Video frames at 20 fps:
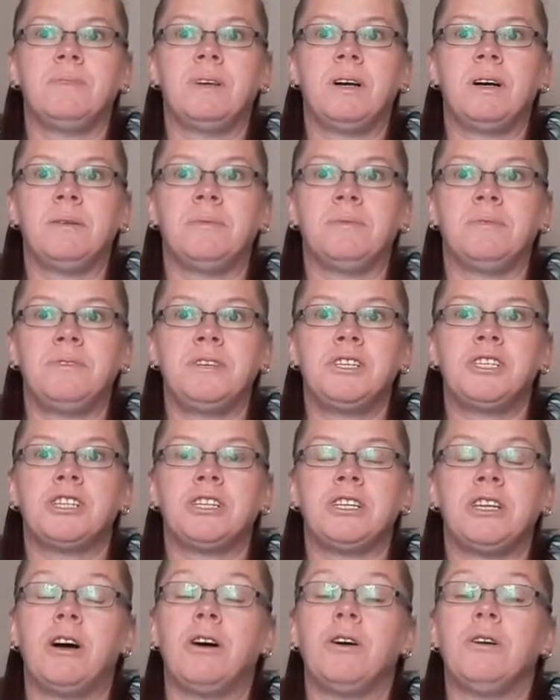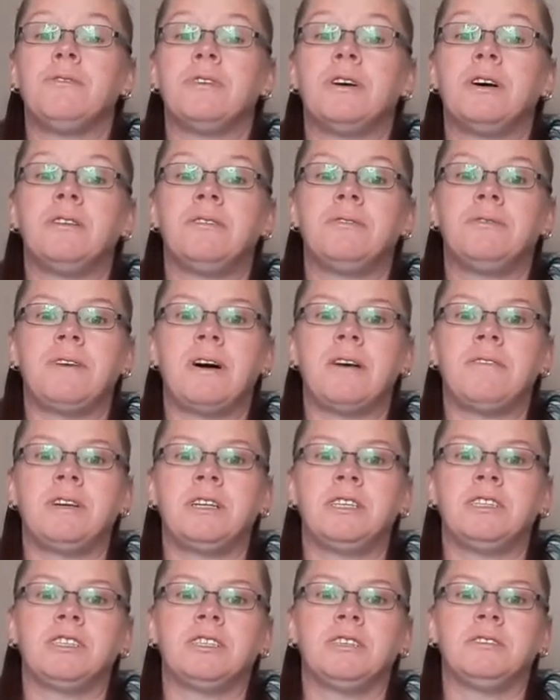officially over
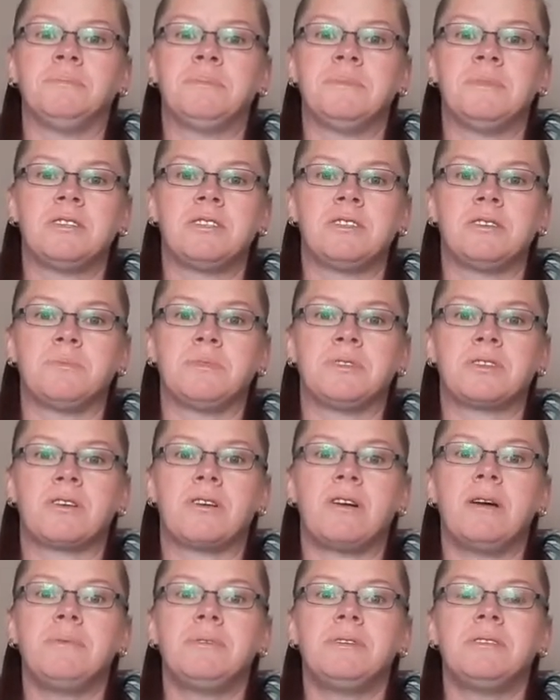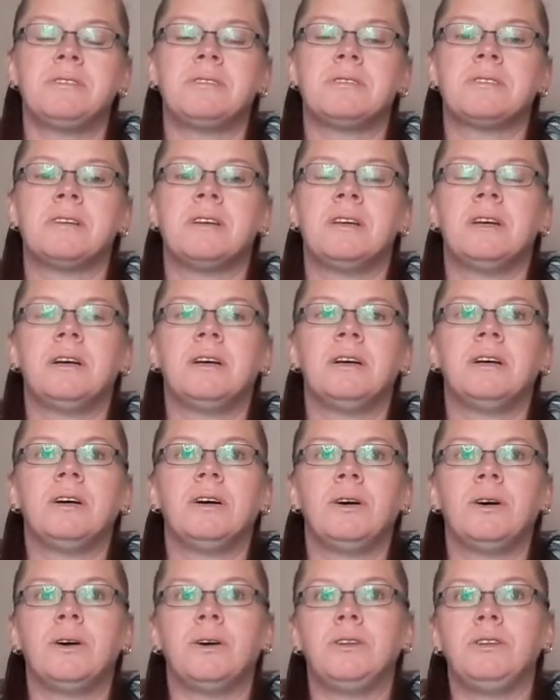500 subscribers
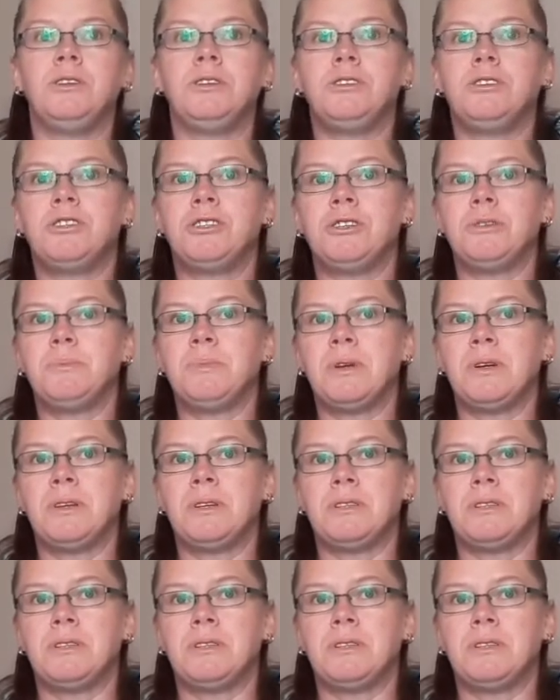on YouTube.